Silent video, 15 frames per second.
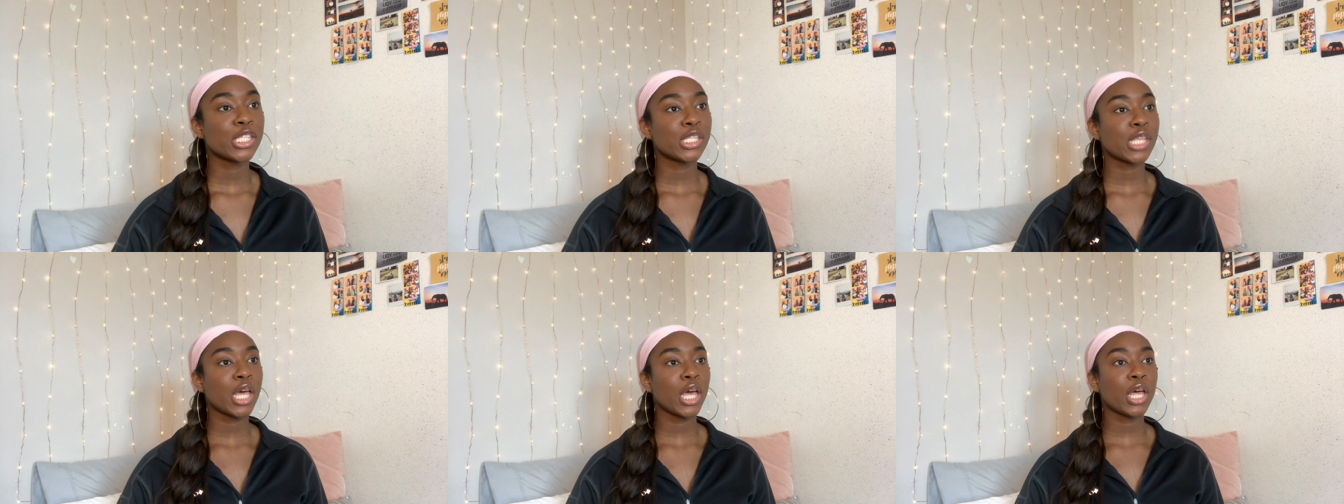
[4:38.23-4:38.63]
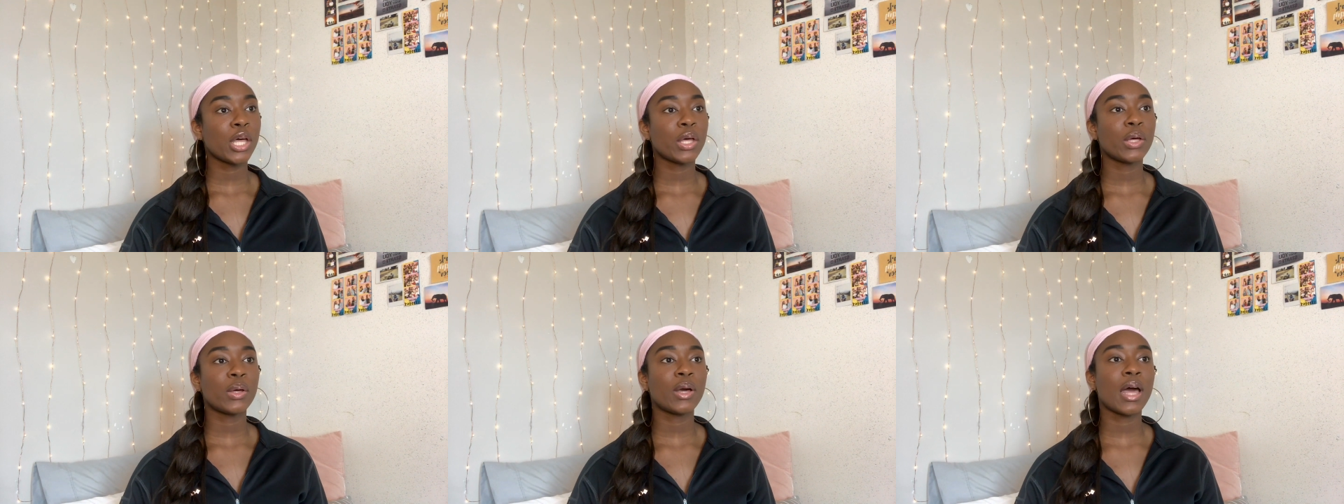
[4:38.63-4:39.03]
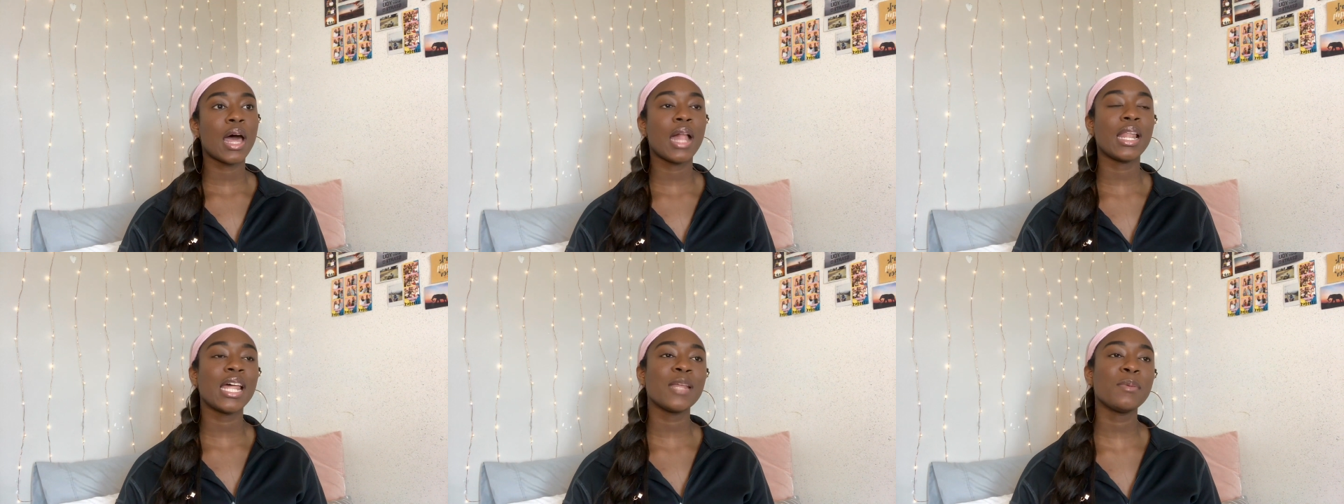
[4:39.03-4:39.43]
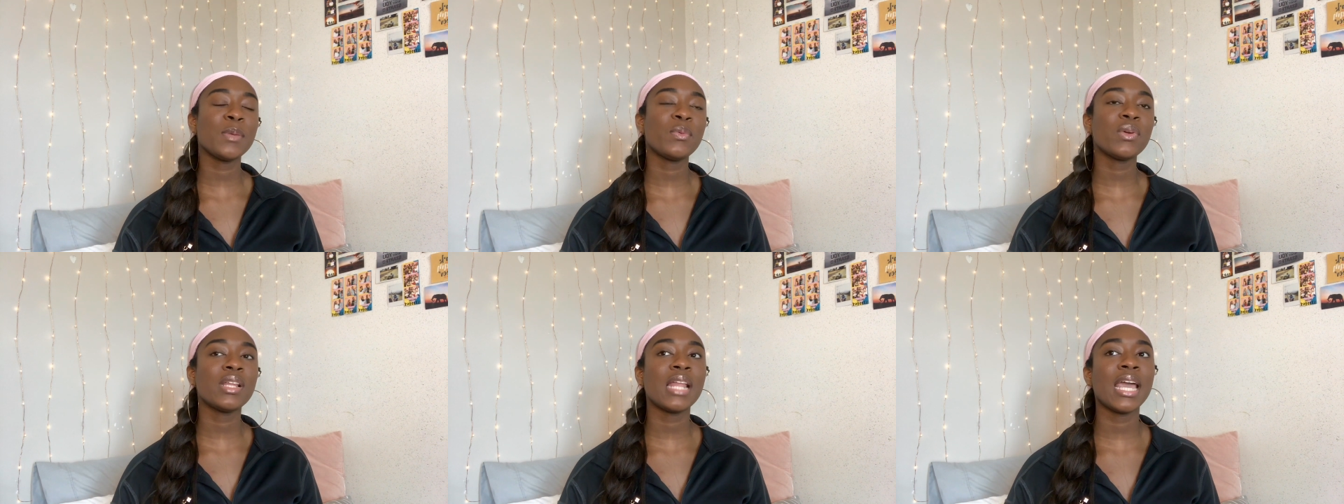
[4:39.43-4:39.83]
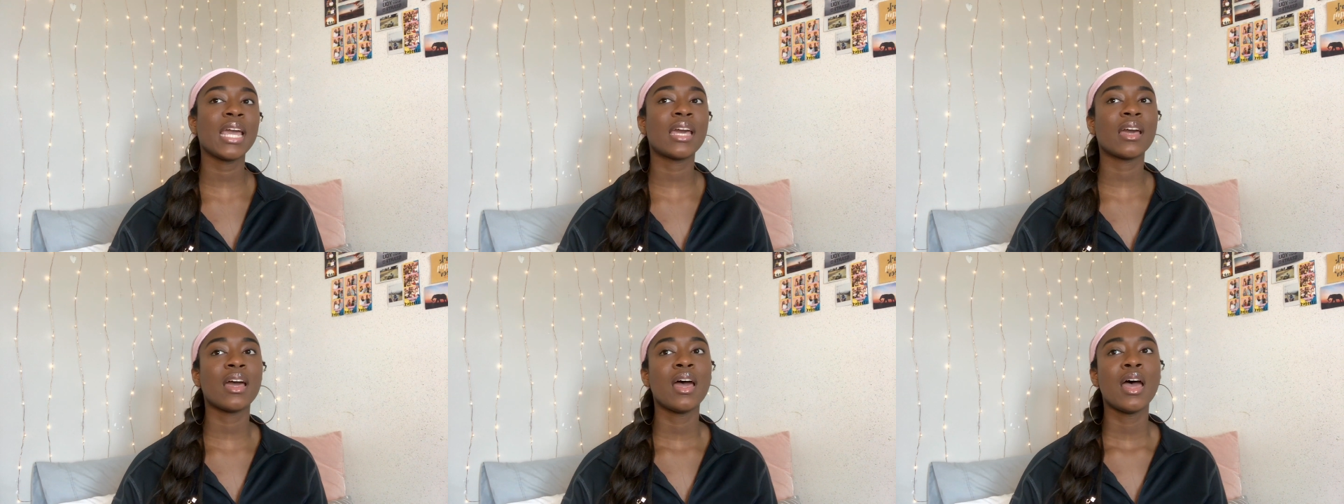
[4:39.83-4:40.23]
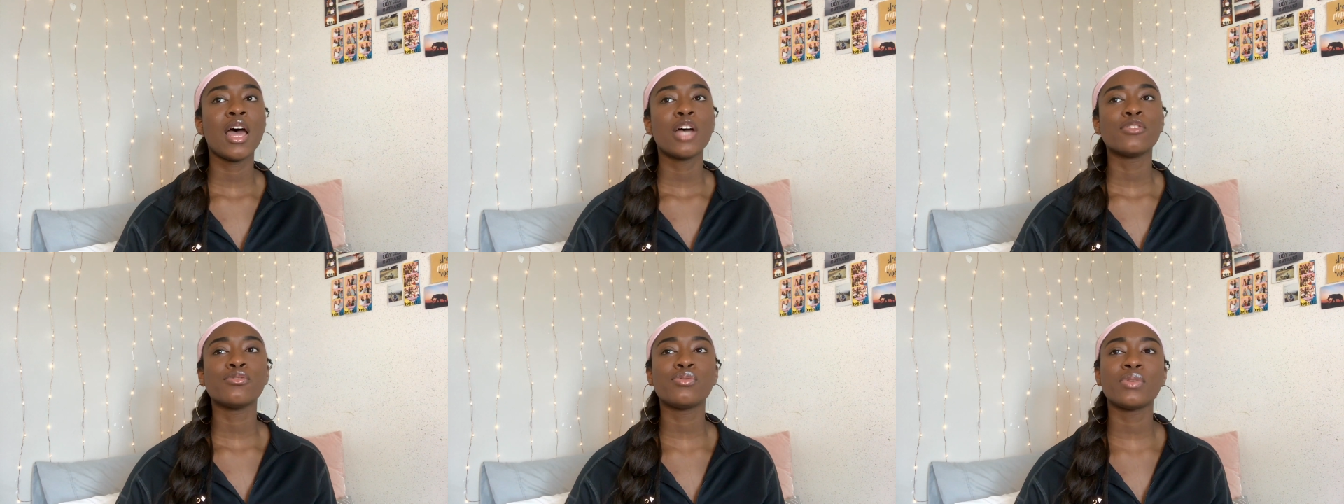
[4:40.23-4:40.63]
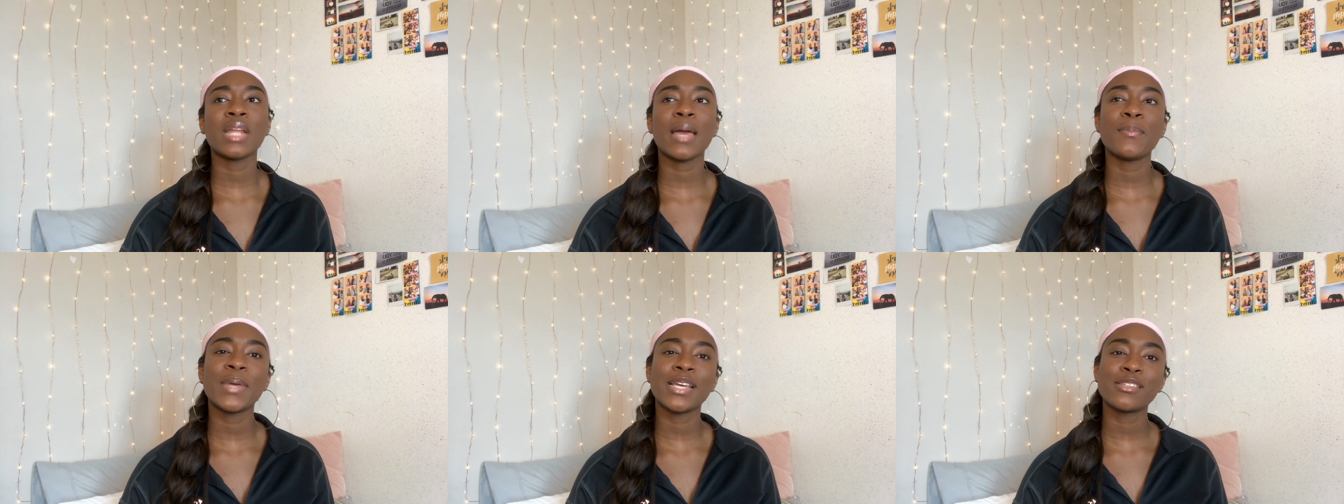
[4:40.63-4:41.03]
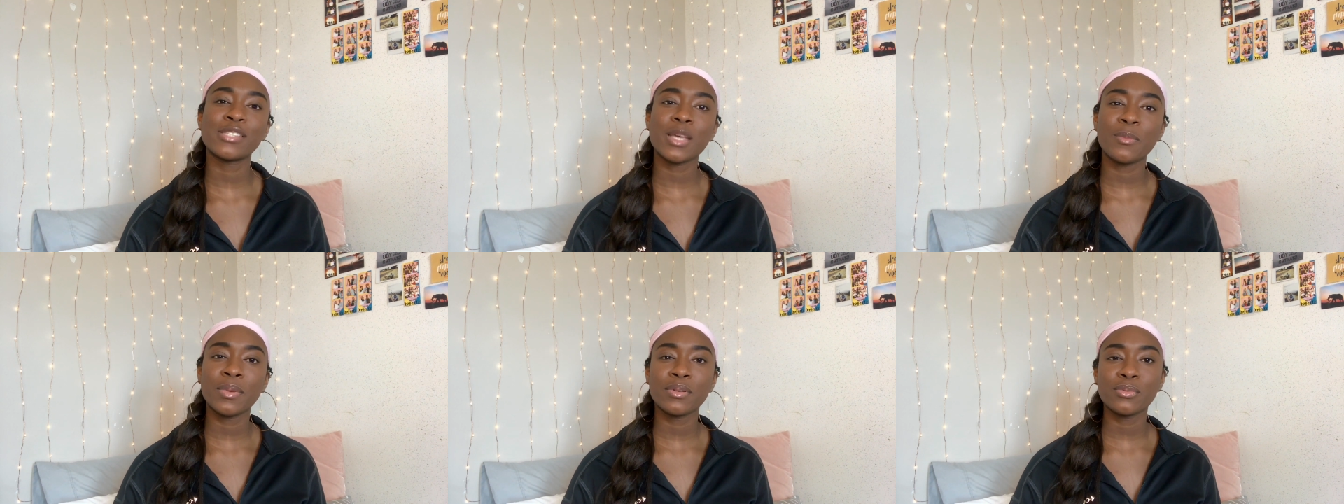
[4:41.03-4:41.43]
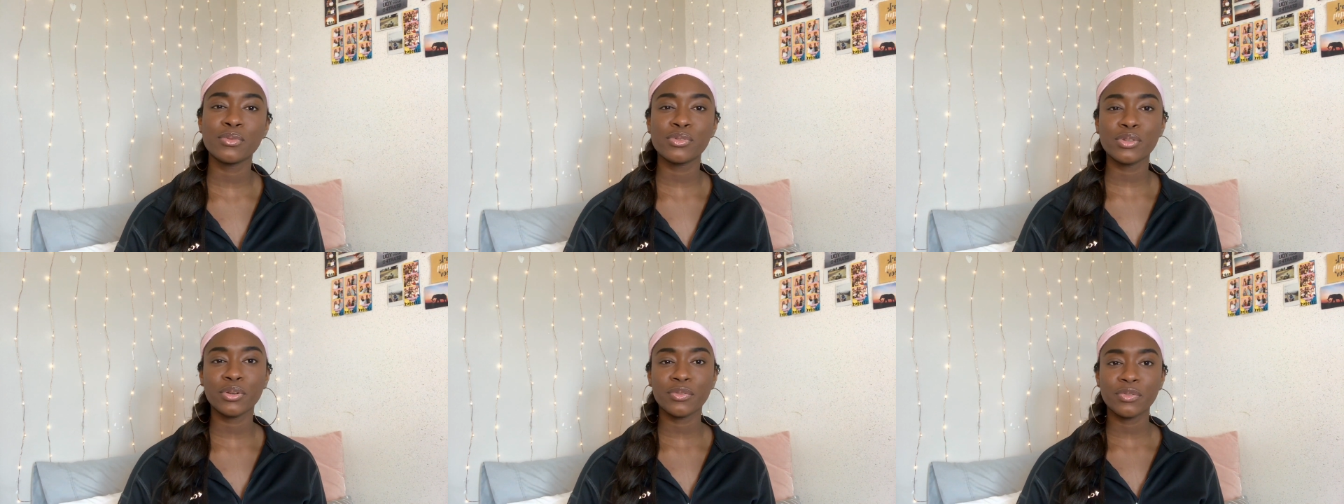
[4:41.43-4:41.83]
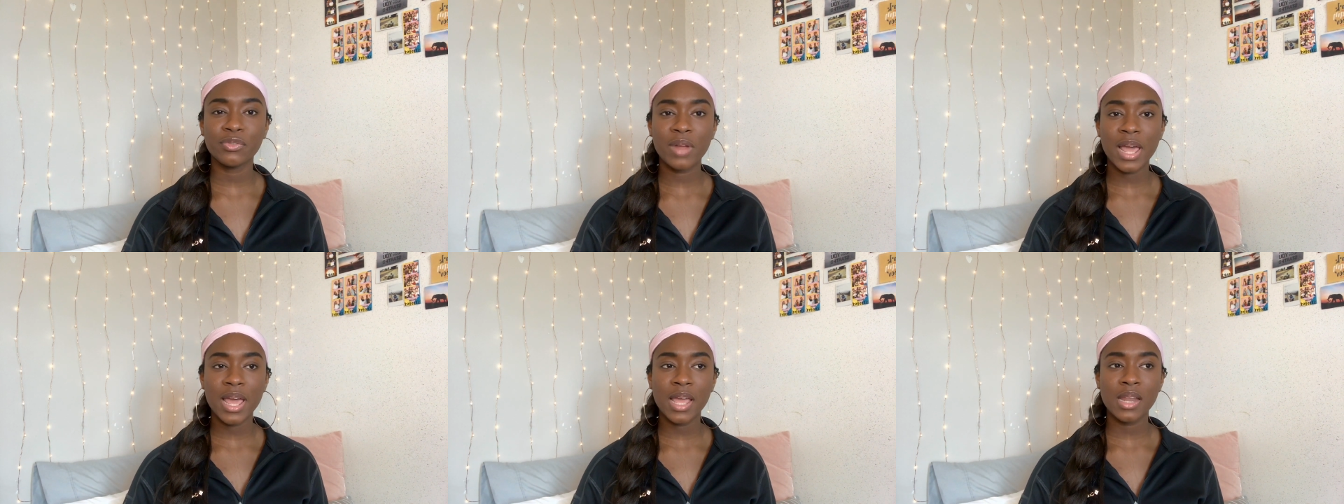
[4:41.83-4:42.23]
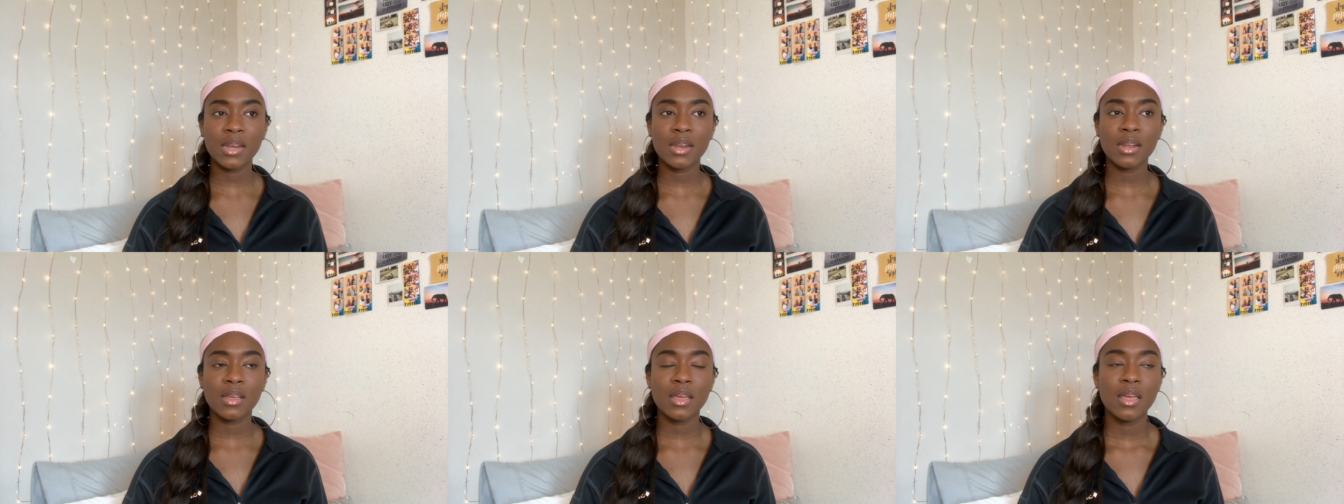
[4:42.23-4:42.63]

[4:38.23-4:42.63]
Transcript: So a lot of people are like, do not pick someone who's your friend